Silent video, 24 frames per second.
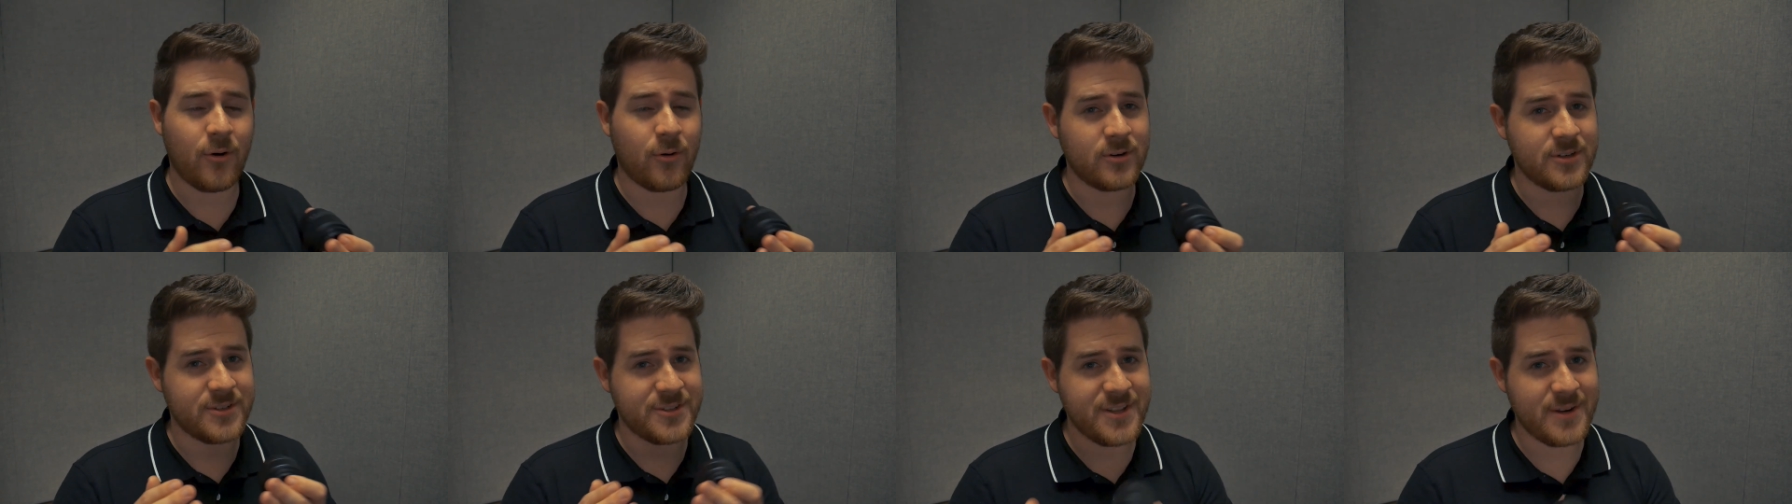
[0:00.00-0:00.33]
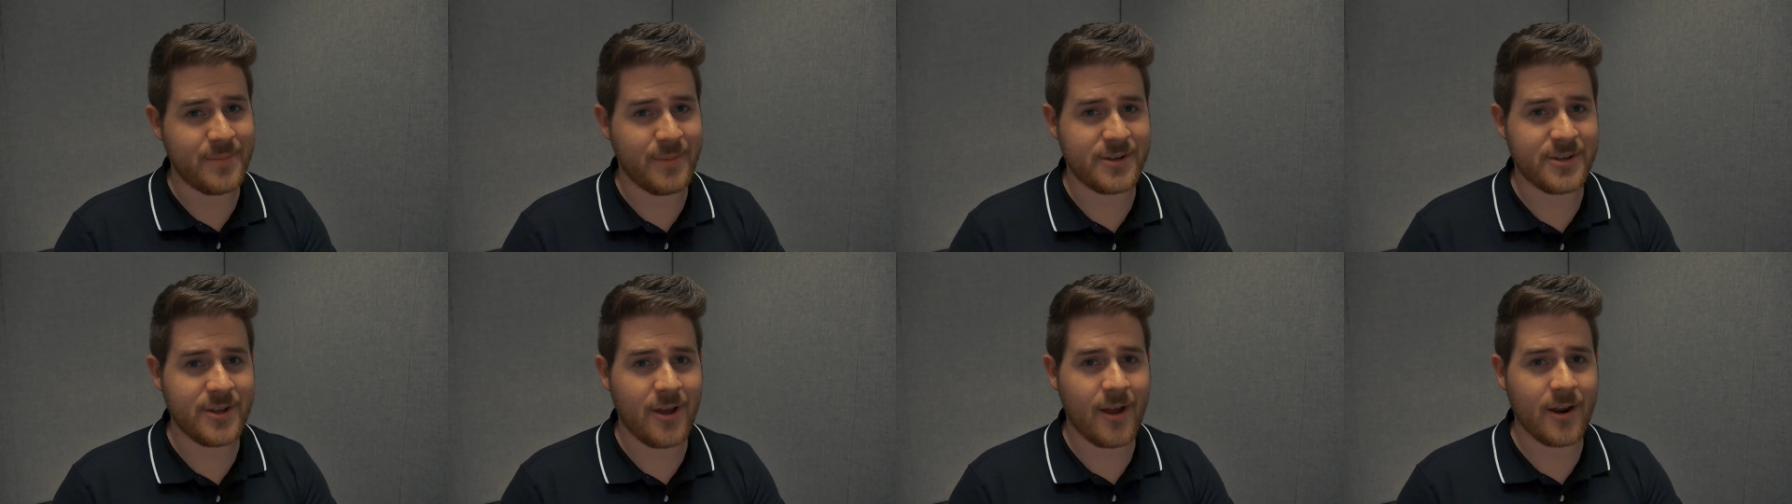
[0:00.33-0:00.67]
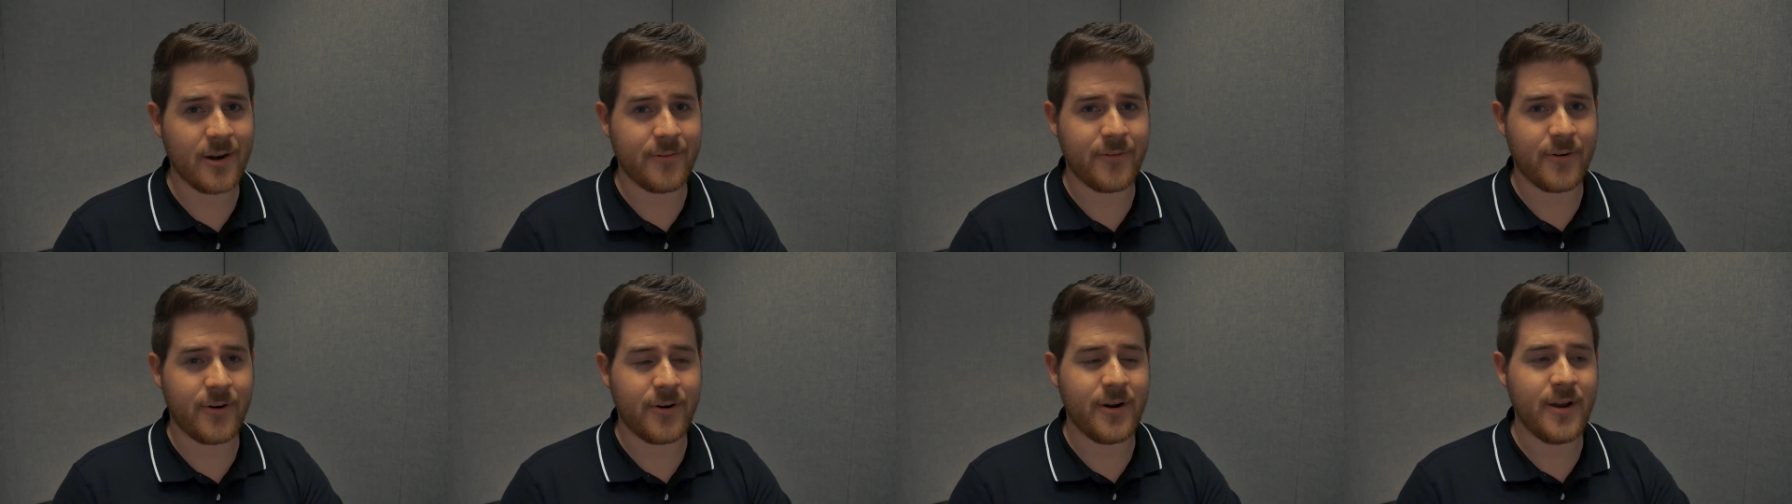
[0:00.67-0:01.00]
or
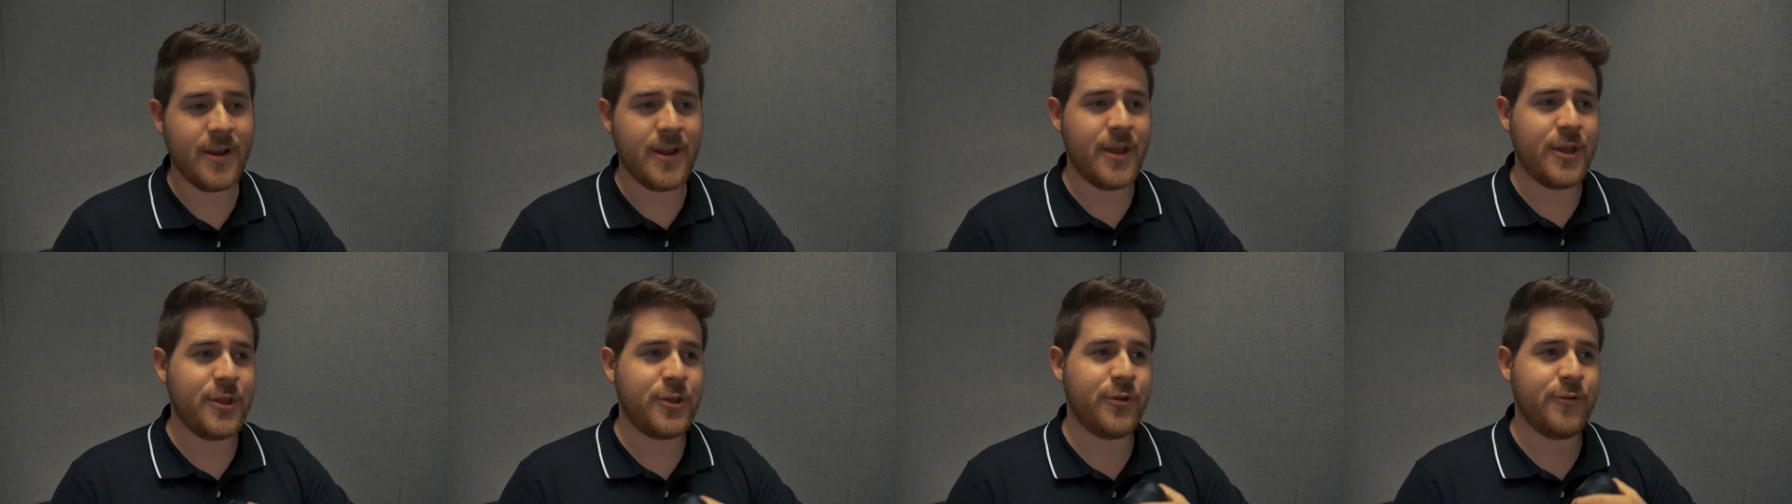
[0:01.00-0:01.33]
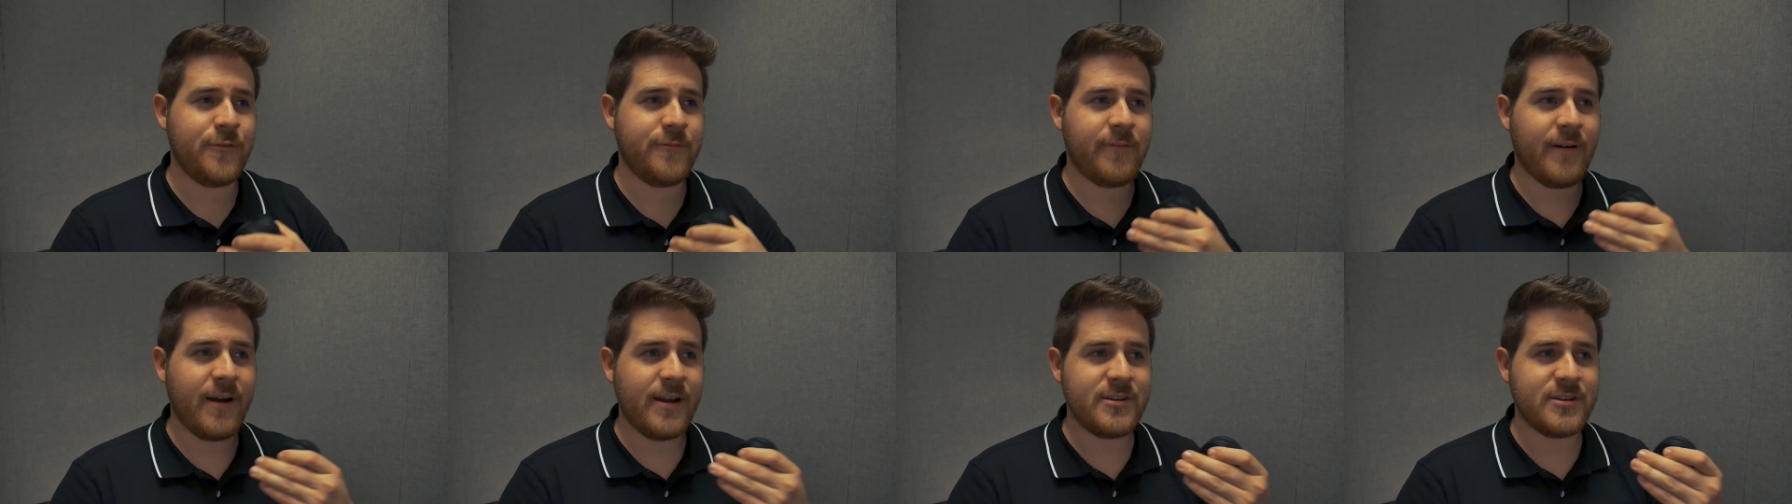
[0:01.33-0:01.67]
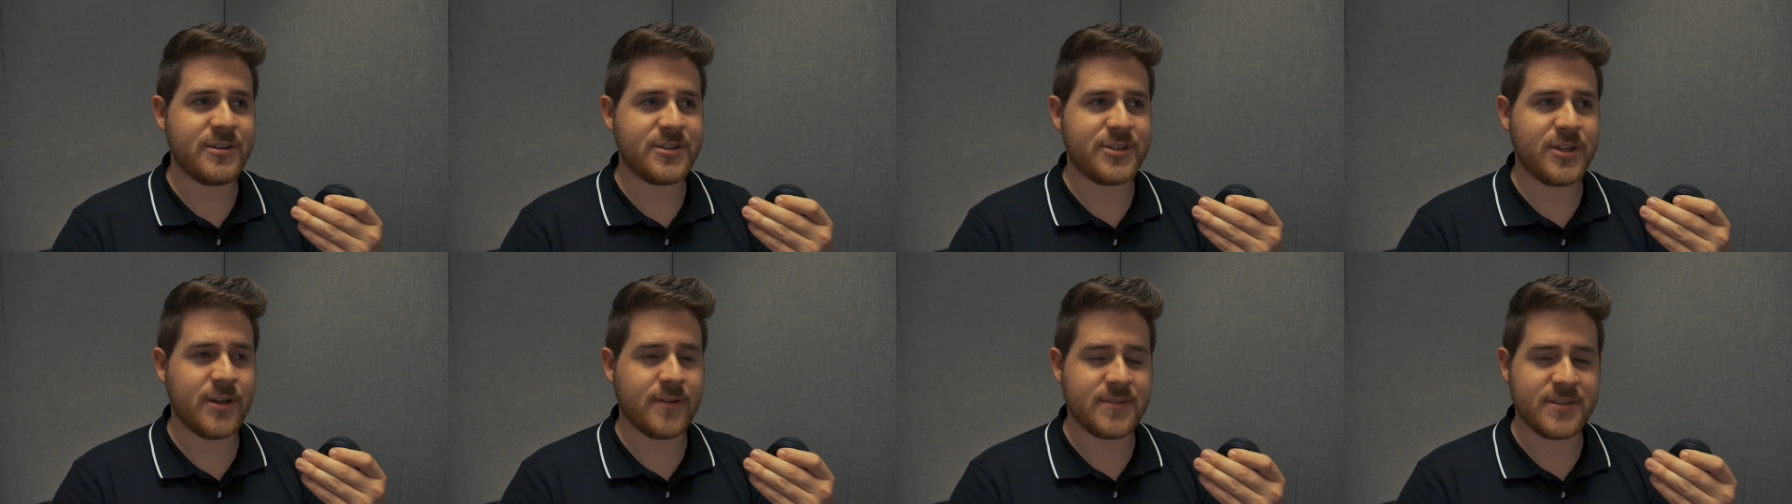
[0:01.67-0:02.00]
cinematographer, you find
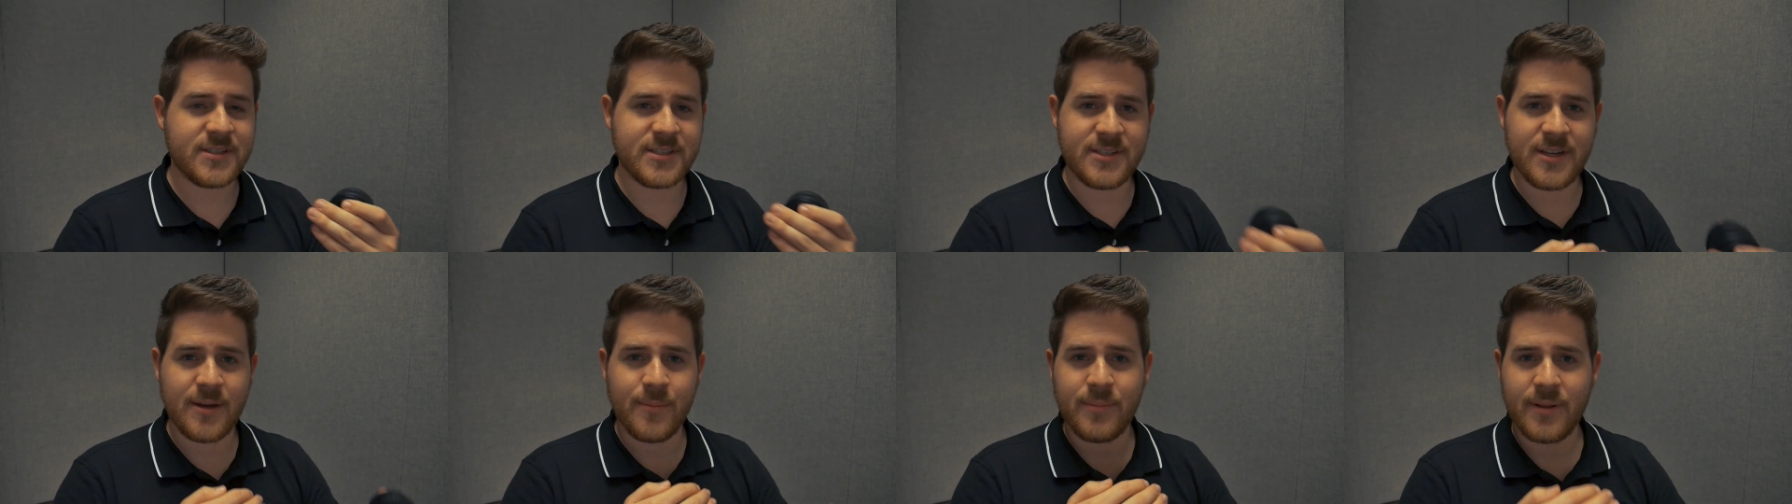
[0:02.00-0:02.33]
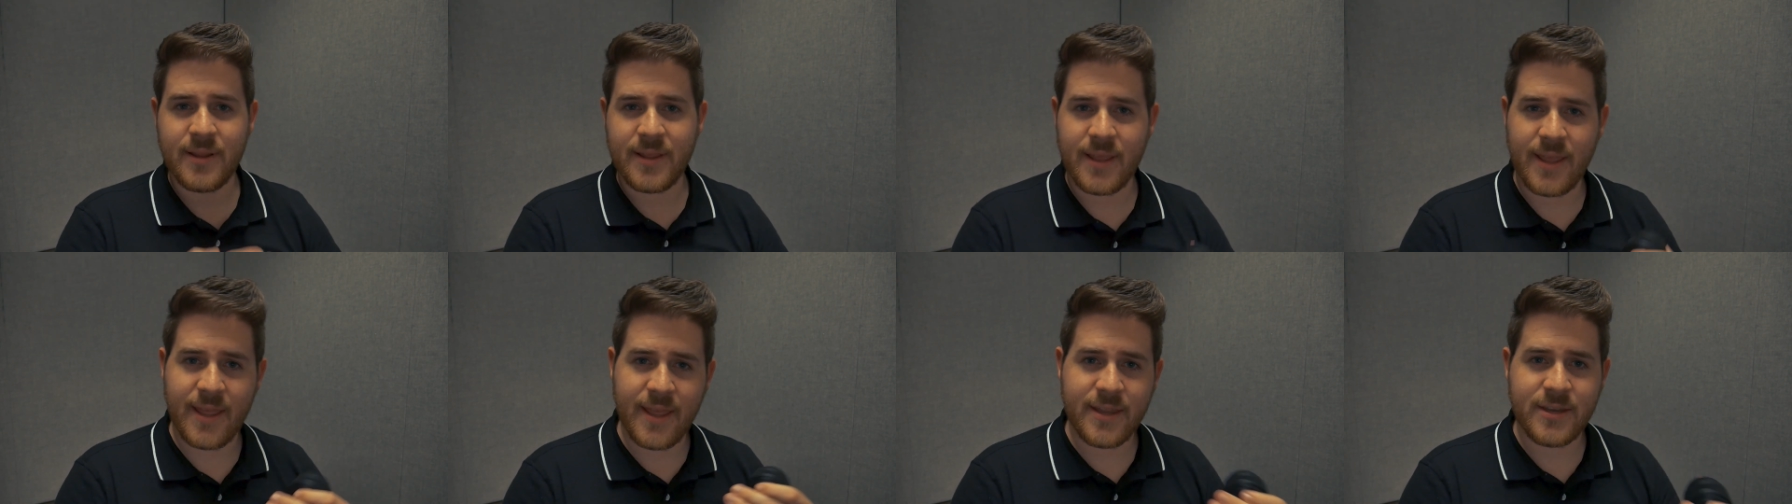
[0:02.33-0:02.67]
yourself stumbling